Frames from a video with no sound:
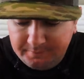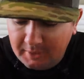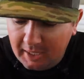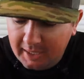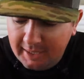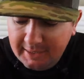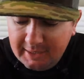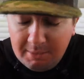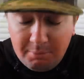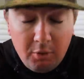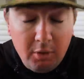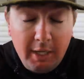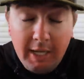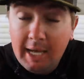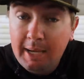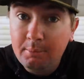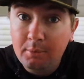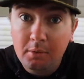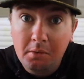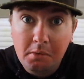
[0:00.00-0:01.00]
I guess I'm gonna
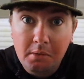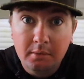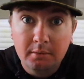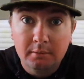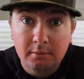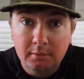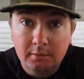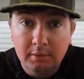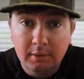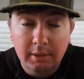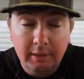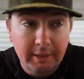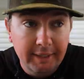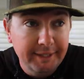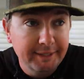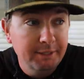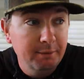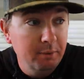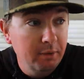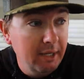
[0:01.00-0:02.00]
gamble. I
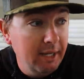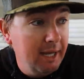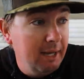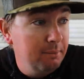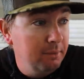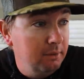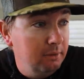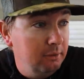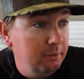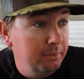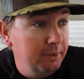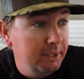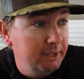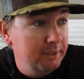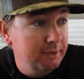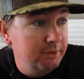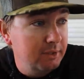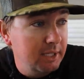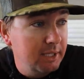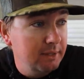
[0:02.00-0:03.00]
guess I'm gonna gamble a little
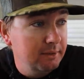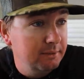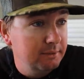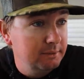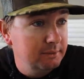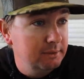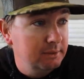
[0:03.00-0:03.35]
bit and try to